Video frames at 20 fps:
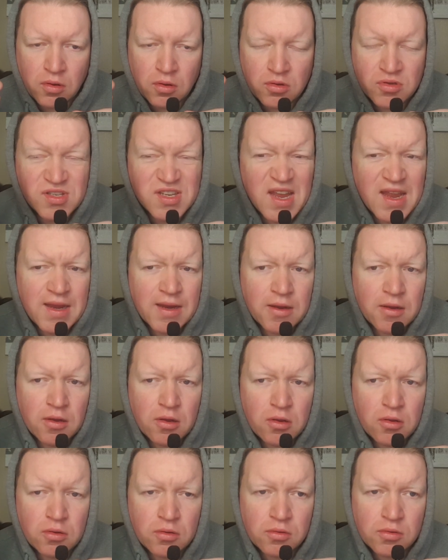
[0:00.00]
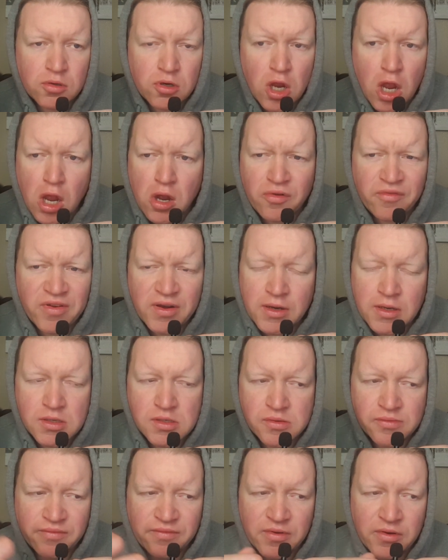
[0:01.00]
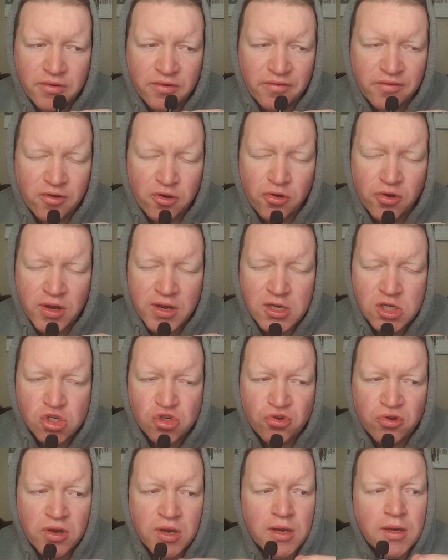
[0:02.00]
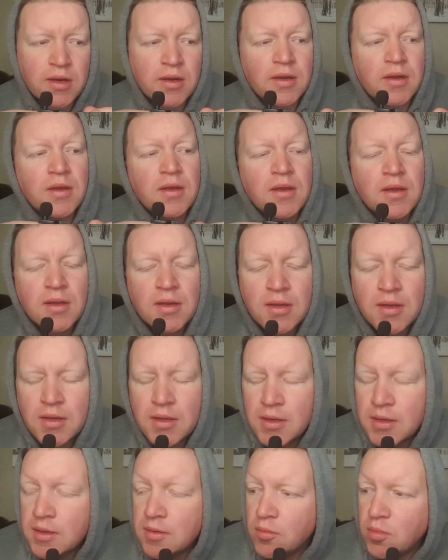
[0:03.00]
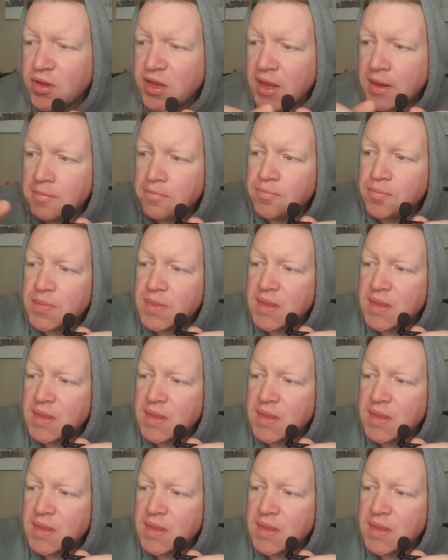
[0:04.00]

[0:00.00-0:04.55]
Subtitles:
Ortega got COVID or something or an injury. But yeah,